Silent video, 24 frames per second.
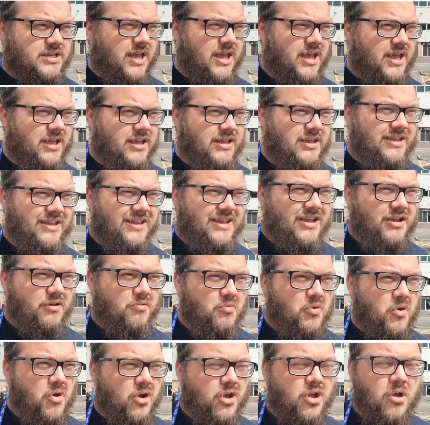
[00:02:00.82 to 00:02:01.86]
uh,
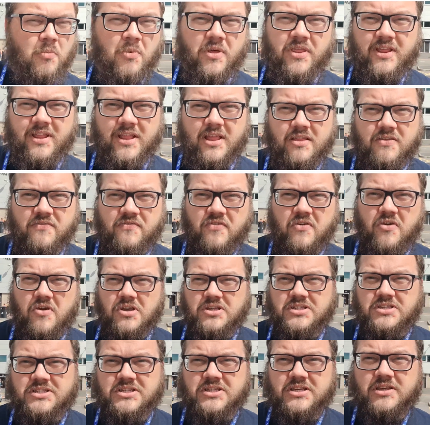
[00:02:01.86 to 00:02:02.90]
work on what they did the
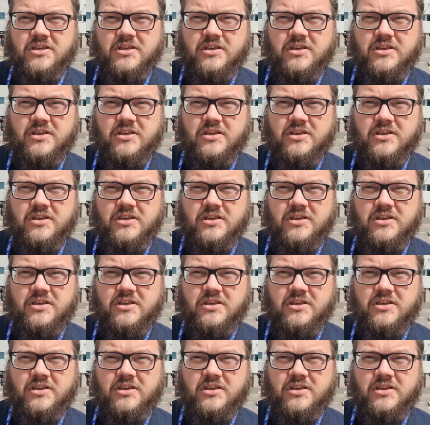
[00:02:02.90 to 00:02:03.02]
first